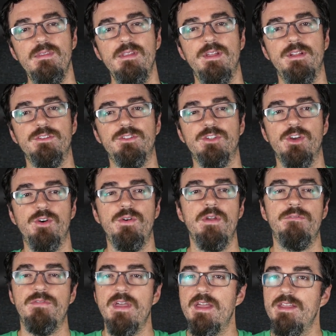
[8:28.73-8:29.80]
And so
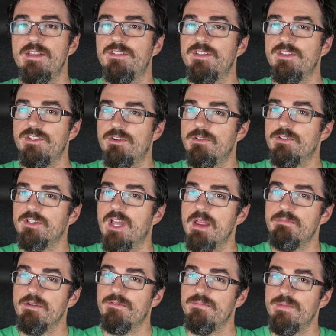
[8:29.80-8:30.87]
if that isn't your type
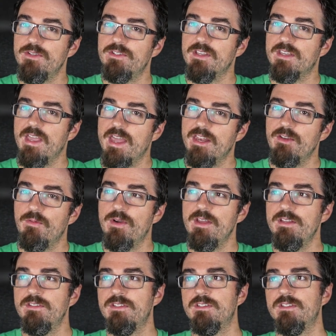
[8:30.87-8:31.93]
of music
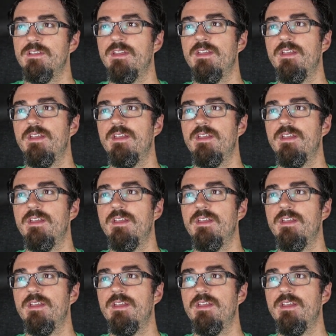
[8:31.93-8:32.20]
anyways,